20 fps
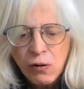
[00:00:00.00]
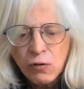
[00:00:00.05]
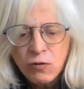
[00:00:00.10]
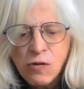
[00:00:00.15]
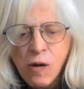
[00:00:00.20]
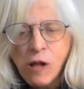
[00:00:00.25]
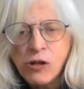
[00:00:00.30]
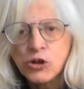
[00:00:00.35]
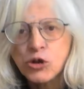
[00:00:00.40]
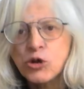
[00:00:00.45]

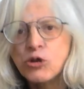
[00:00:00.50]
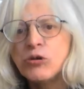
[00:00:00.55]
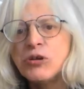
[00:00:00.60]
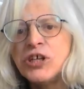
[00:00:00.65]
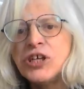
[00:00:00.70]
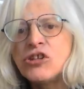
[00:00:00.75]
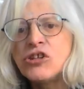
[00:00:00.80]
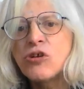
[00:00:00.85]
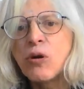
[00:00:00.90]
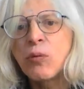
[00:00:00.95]
you could
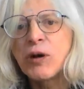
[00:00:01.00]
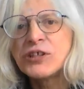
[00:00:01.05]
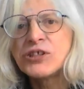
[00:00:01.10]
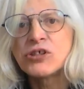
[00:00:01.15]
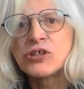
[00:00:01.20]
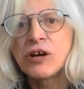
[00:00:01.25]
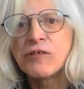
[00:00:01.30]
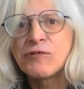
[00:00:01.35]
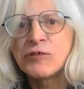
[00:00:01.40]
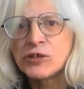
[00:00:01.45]
eat the white
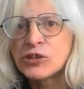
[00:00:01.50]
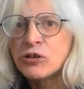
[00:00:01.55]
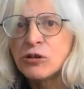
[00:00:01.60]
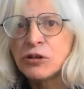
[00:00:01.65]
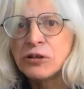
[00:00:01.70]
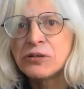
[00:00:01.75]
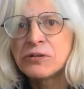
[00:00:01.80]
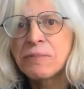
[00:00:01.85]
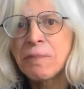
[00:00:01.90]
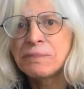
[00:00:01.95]
stuff. It's
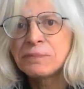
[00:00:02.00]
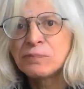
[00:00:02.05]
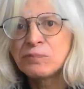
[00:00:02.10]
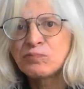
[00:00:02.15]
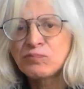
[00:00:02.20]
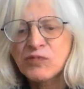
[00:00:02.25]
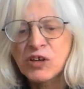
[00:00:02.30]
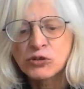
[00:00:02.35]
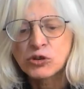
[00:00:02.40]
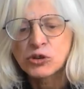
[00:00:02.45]
good
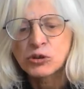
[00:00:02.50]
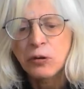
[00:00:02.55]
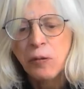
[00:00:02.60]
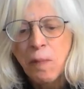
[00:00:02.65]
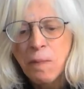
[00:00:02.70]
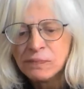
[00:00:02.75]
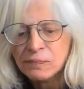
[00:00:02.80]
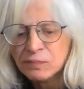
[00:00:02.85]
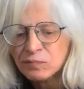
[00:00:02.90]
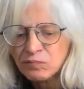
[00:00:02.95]
also.
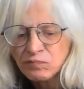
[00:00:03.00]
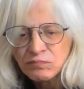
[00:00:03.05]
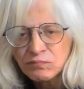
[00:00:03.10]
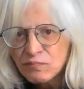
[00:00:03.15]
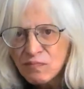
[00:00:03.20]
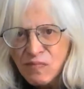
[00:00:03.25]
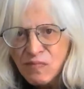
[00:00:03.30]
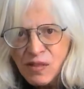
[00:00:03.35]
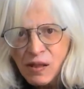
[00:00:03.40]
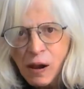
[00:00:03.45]

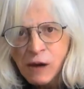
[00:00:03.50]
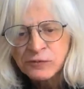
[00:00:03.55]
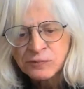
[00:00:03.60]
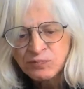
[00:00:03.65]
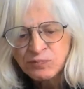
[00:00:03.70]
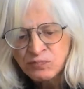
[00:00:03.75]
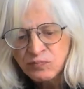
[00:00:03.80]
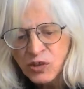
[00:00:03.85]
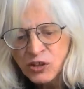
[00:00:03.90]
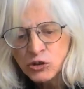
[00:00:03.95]

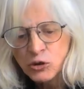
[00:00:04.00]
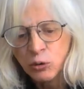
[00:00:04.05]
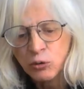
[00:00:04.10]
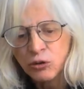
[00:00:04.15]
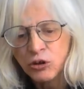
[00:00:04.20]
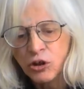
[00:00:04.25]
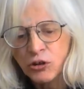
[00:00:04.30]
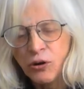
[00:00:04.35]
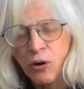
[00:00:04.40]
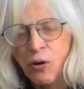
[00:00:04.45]

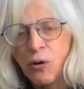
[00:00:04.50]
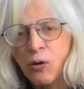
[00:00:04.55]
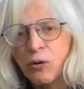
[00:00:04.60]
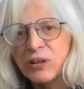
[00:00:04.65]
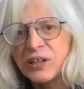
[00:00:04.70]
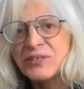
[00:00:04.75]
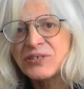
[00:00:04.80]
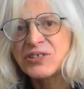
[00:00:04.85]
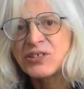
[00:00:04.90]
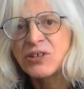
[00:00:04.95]
So the whole
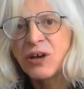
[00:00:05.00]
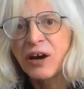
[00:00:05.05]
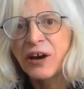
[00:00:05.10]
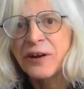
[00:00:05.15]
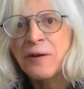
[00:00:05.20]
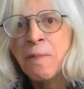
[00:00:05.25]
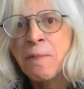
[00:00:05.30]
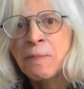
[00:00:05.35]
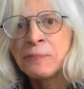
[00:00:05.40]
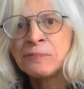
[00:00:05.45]
inside
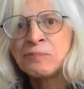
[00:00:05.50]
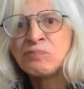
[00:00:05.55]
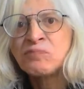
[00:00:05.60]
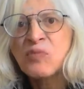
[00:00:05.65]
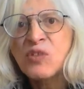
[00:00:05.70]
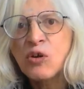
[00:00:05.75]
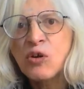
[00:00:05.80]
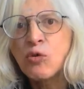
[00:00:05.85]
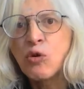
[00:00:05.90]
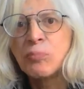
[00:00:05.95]

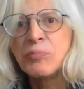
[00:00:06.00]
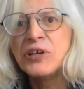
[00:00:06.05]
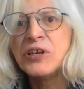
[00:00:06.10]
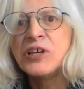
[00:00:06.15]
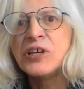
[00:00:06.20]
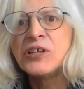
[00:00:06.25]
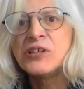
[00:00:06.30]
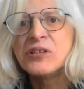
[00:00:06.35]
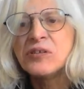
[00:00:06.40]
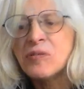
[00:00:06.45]
will be
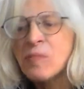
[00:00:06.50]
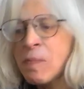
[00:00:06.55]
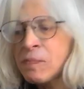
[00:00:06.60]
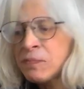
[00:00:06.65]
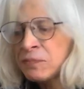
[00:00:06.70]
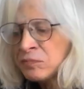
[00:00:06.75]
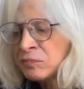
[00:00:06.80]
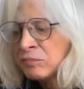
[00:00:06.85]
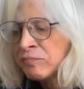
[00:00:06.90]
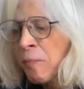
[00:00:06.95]
eaten.
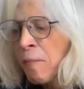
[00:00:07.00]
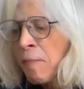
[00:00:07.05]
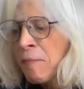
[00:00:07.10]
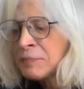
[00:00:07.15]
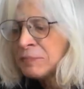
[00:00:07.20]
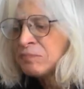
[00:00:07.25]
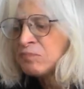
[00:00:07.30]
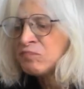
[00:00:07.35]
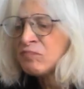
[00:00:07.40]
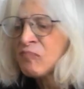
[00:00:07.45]

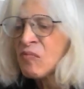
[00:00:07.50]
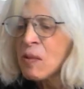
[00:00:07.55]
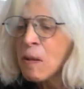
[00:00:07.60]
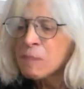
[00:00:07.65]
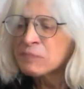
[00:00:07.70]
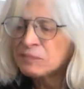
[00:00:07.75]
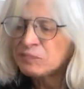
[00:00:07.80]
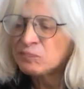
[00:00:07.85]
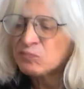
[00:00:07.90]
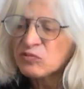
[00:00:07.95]

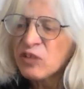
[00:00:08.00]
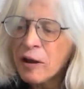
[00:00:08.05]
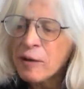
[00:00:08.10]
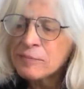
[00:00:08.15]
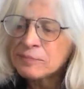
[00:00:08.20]
Okay.